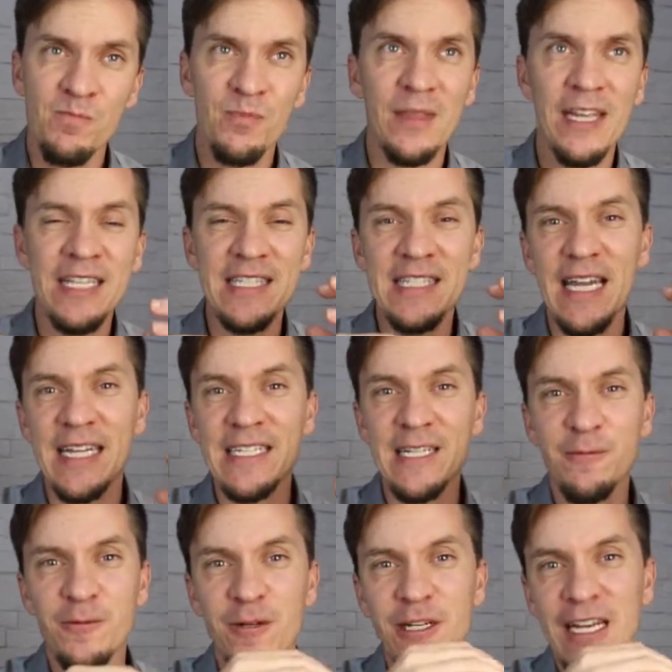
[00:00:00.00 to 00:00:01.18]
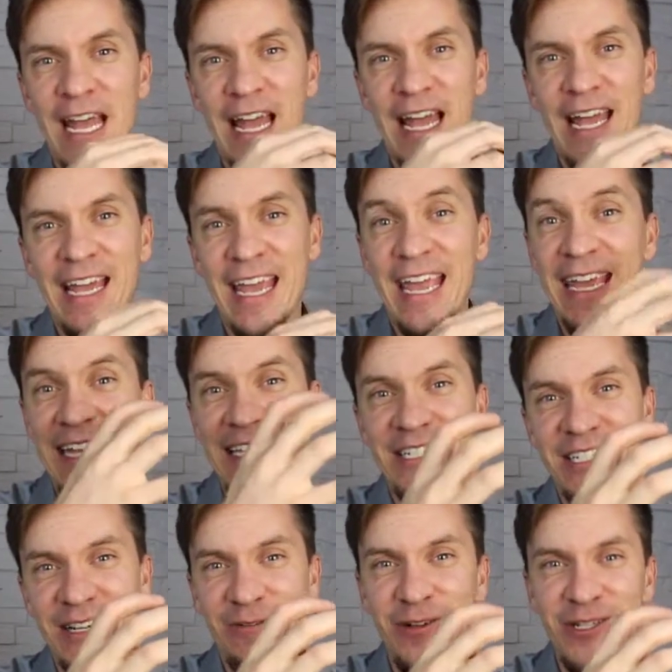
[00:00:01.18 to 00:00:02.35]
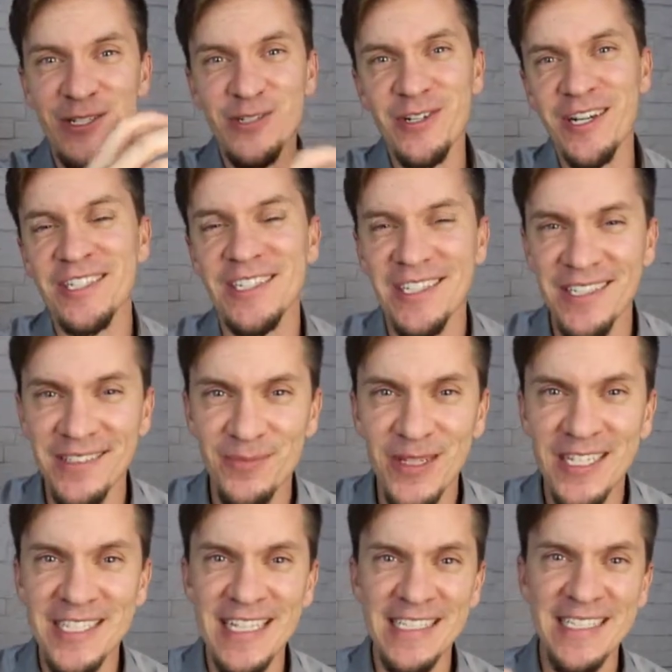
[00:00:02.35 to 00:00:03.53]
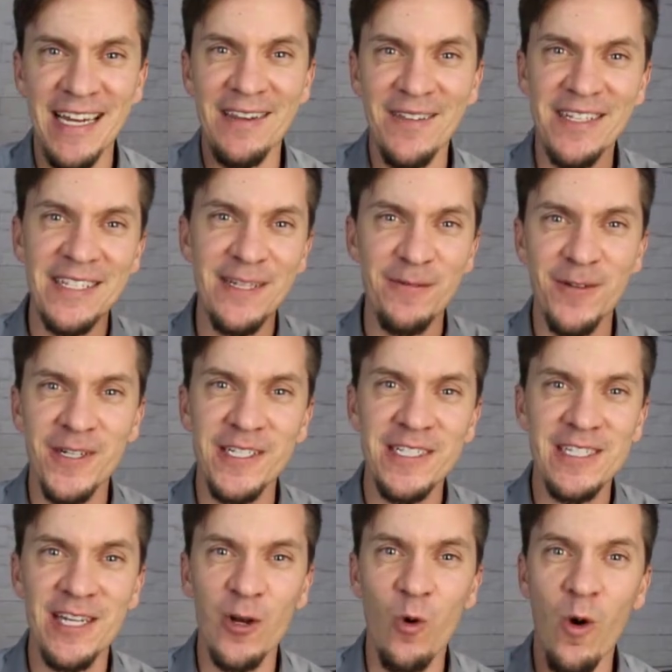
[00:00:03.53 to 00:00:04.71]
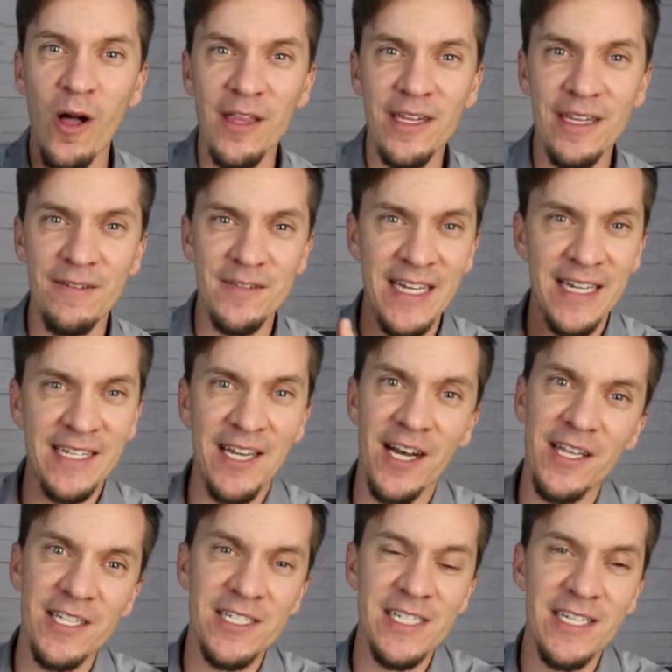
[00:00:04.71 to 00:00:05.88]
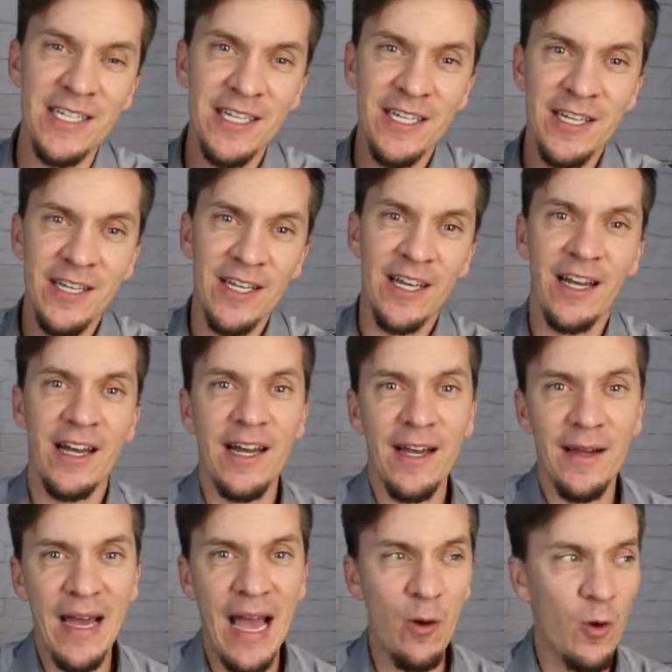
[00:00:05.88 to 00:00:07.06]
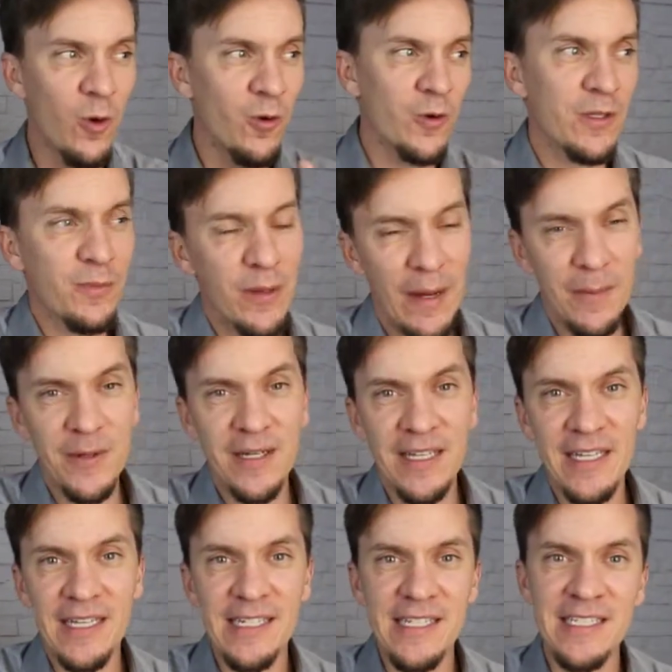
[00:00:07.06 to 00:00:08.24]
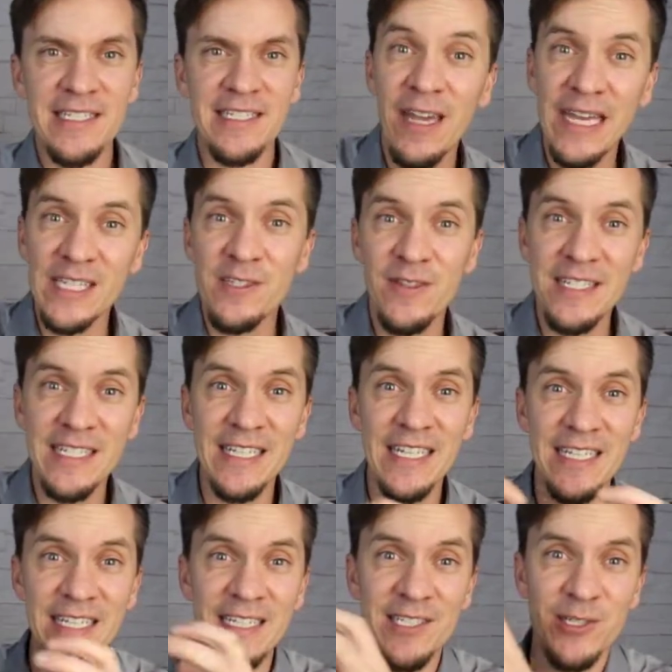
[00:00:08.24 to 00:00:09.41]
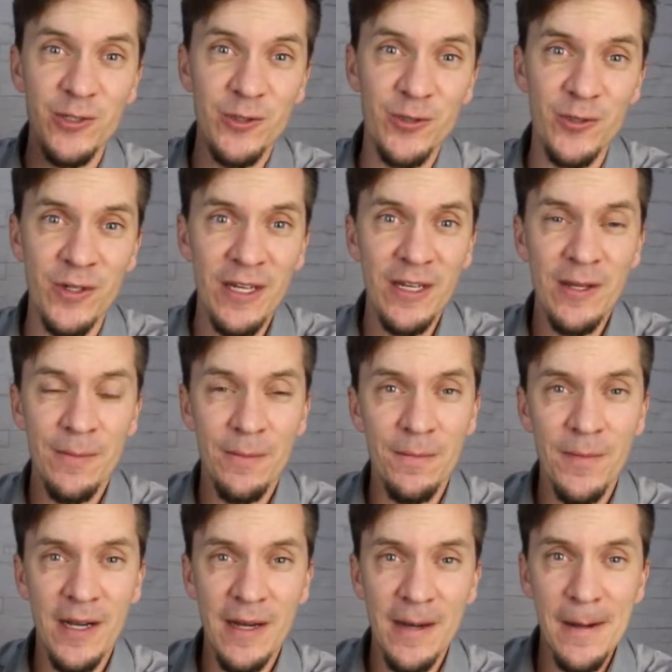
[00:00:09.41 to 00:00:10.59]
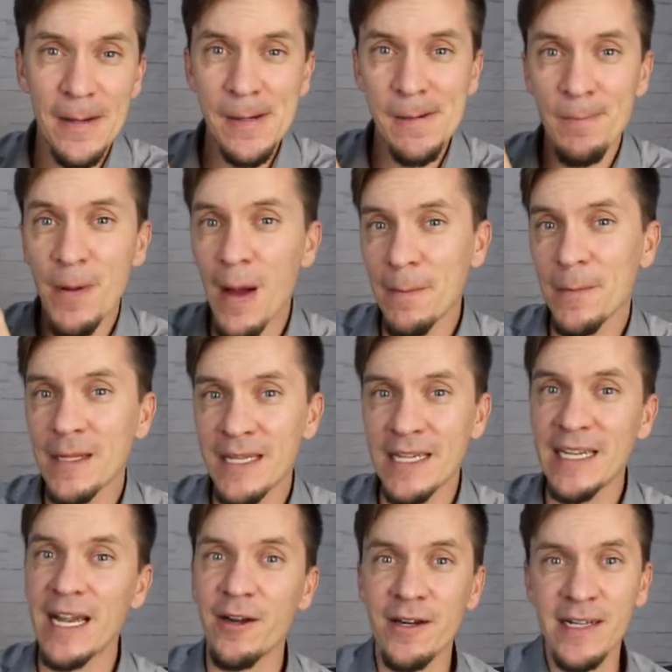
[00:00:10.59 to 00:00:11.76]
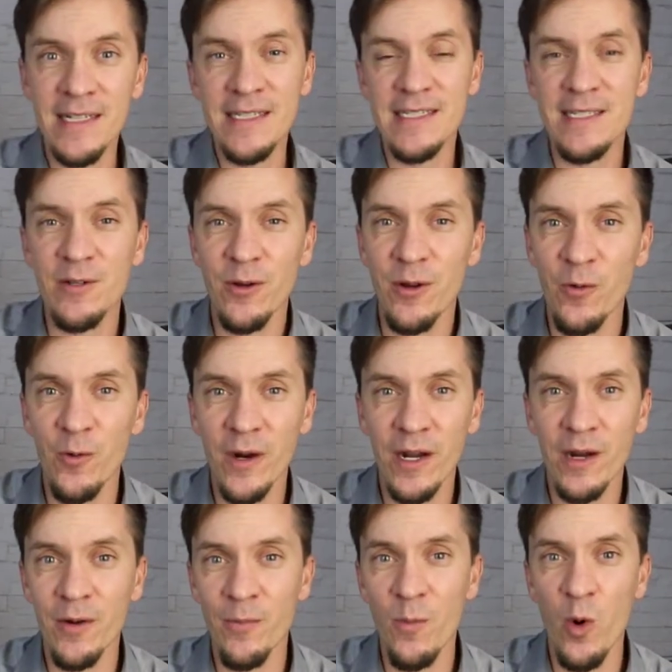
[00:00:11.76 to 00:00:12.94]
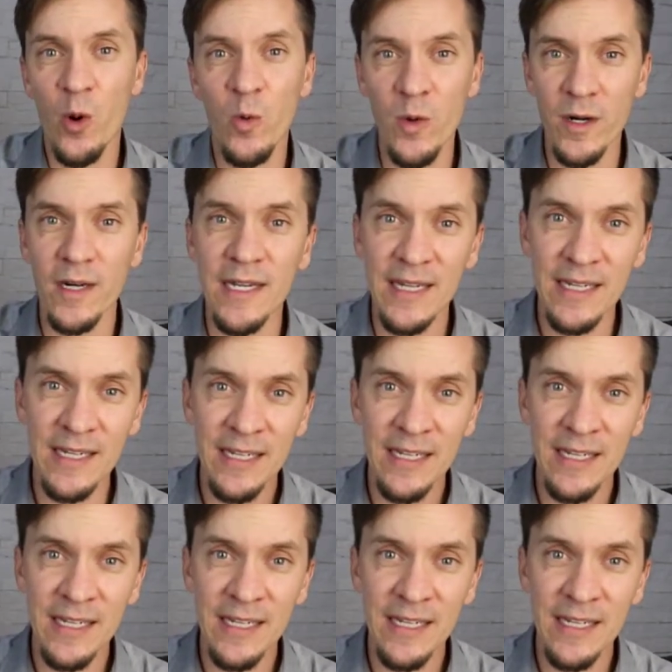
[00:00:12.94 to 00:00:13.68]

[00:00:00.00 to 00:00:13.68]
let's say a different age of construction, because that's kind of the difference. The quality of technology, how old the property is, its vicinity to populated areas where more work